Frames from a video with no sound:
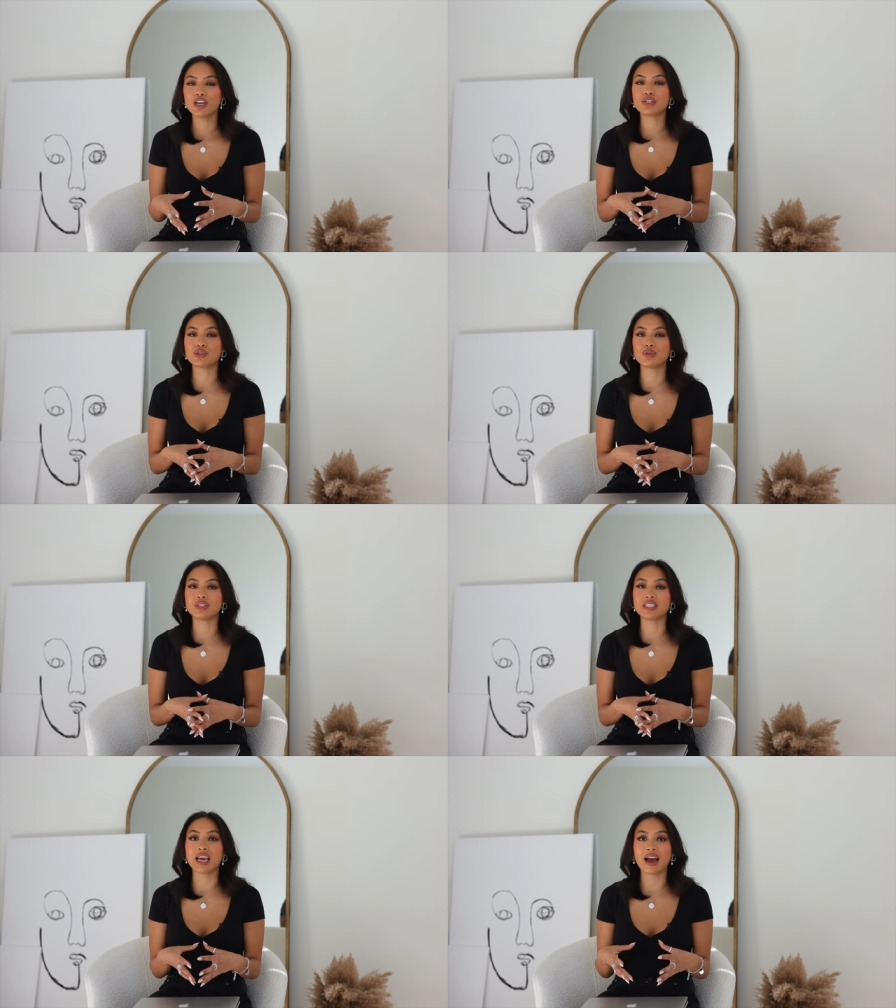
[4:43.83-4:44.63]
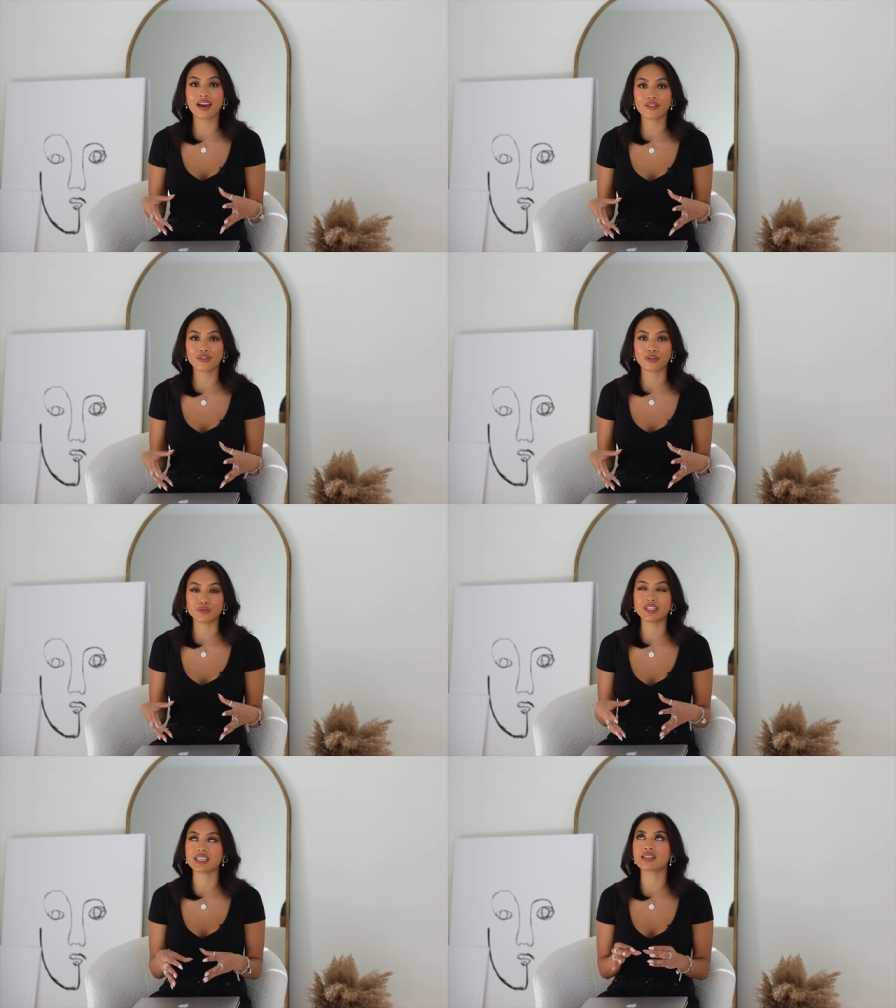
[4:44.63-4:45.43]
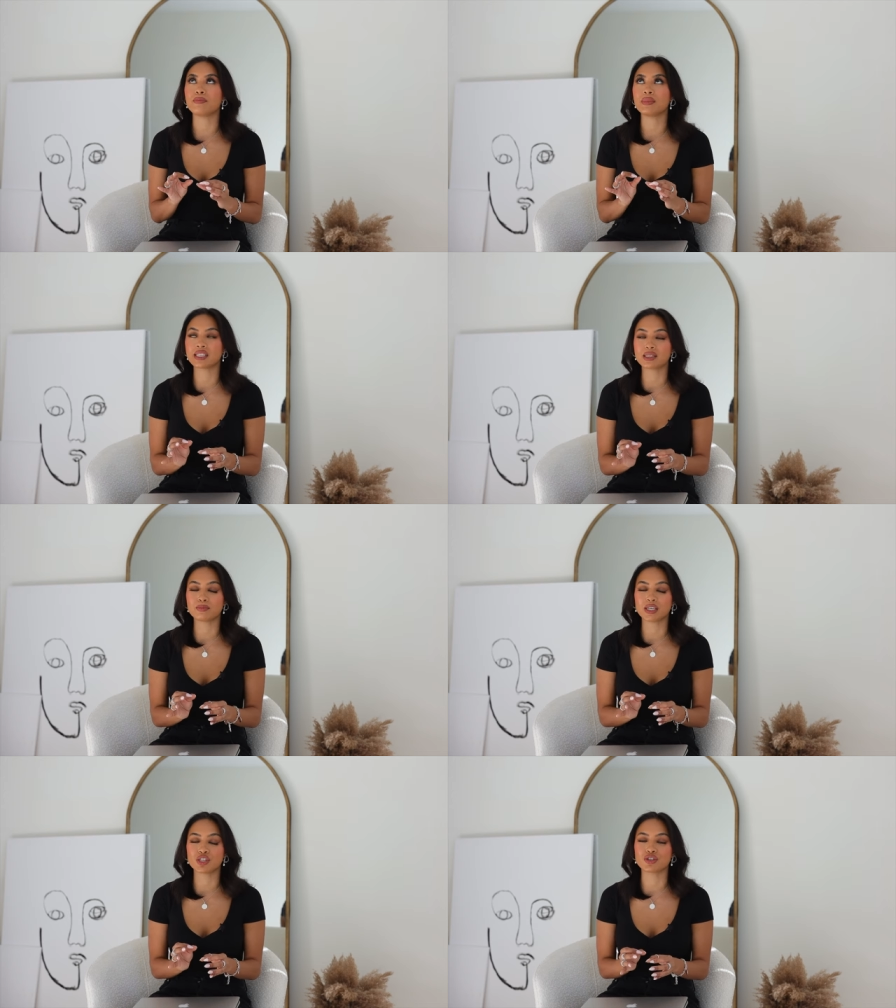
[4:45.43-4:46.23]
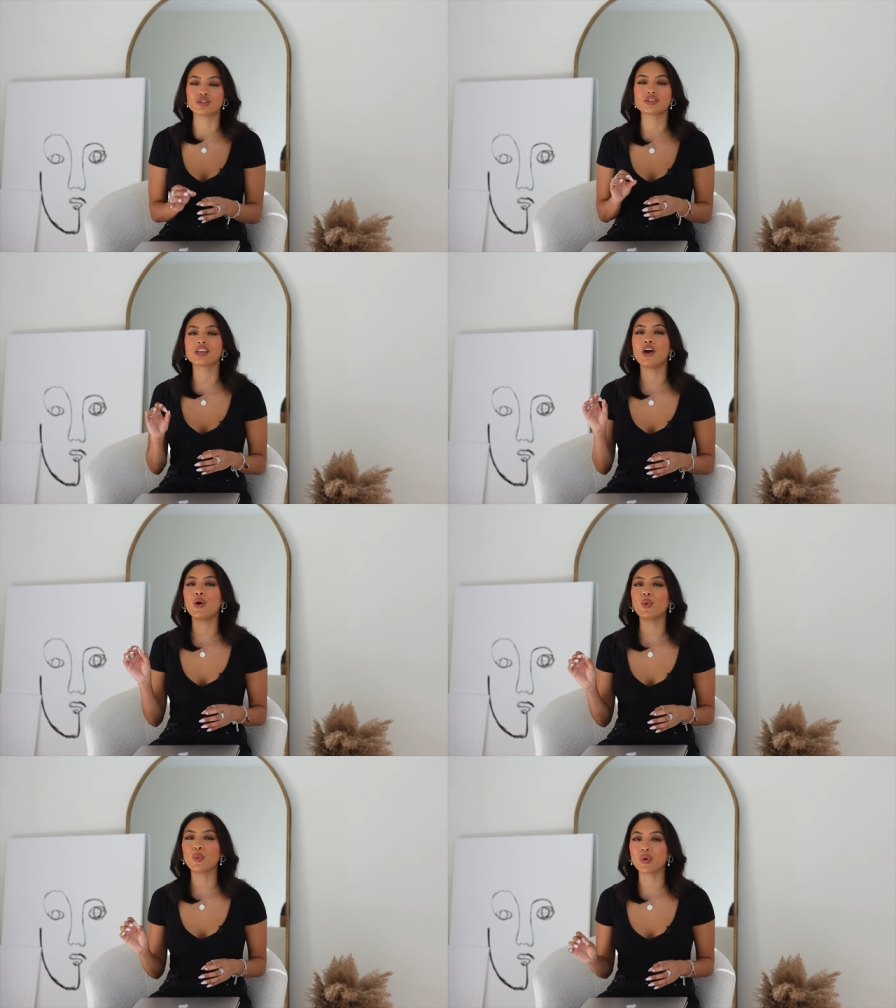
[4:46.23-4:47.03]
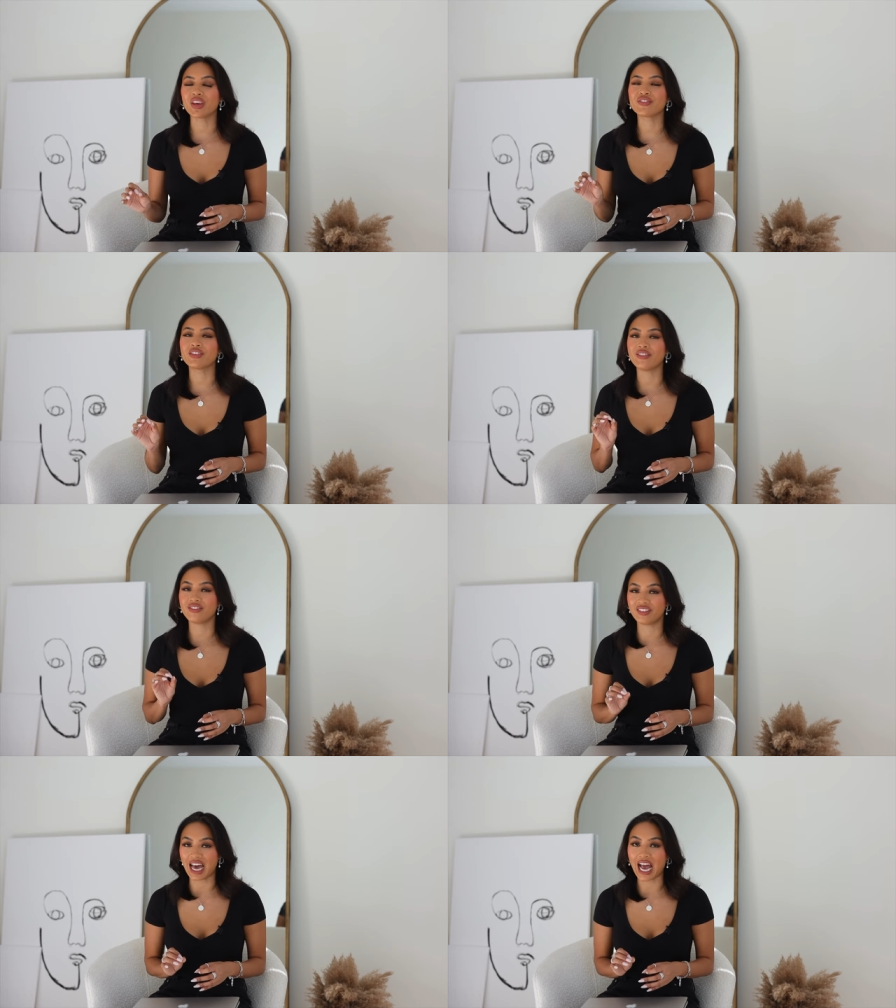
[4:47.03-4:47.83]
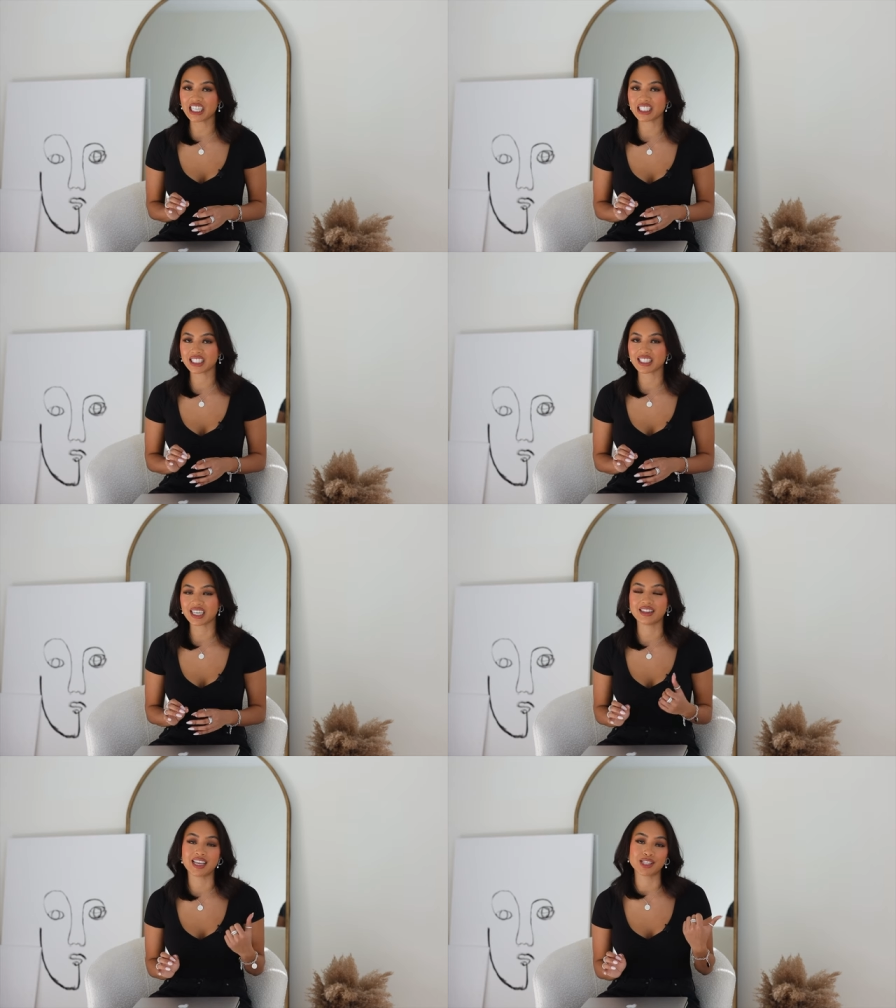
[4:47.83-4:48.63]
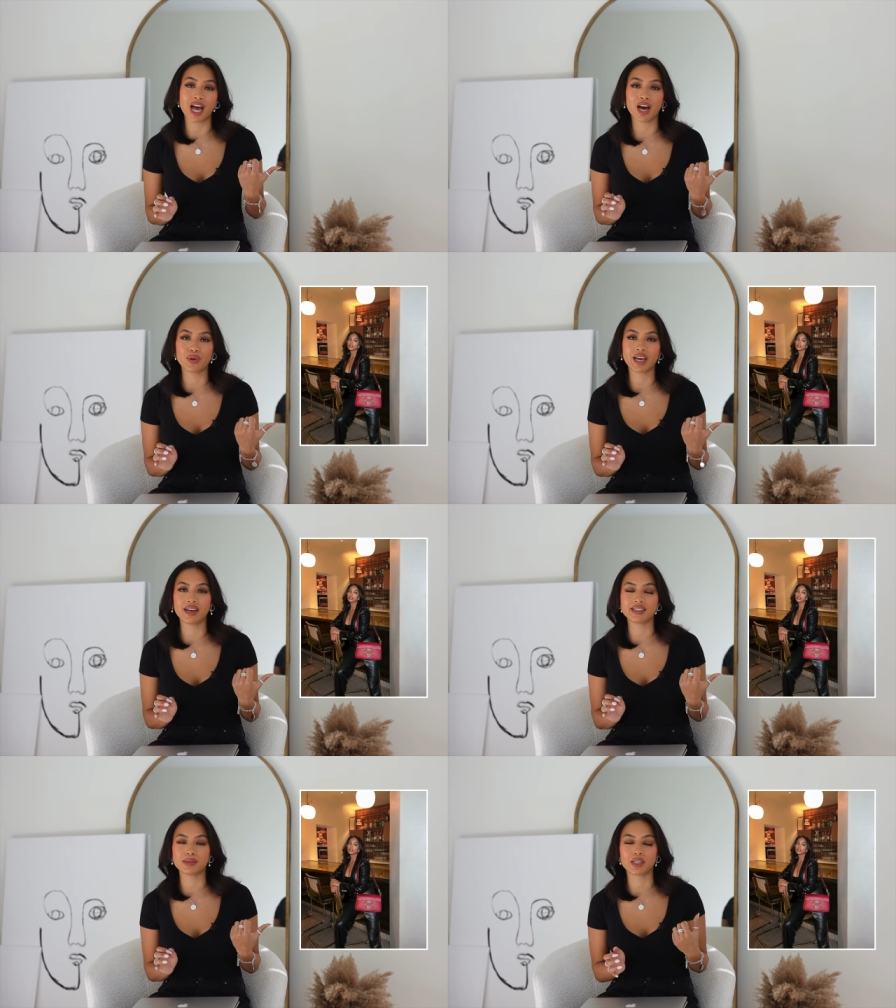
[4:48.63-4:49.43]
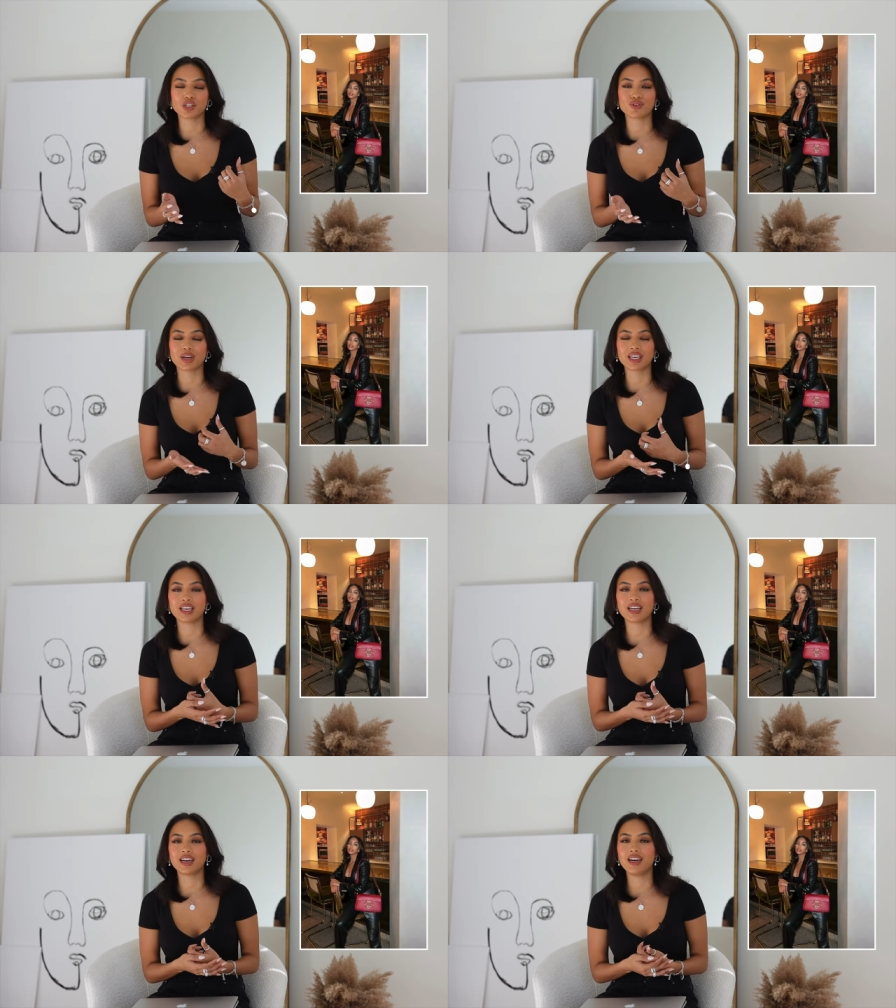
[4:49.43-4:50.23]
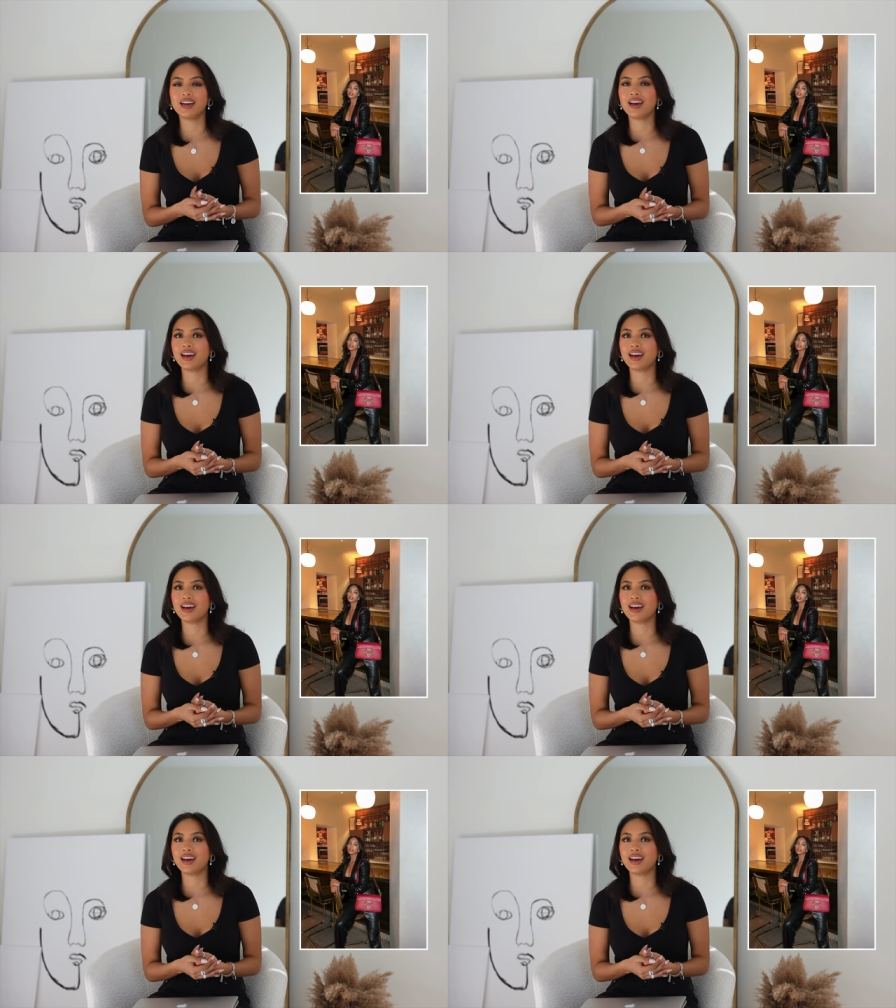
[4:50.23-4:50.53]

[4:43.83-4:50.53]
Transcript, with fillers: So the iPhone takes amazing pictures with the flash, and that's how we got this picture right here.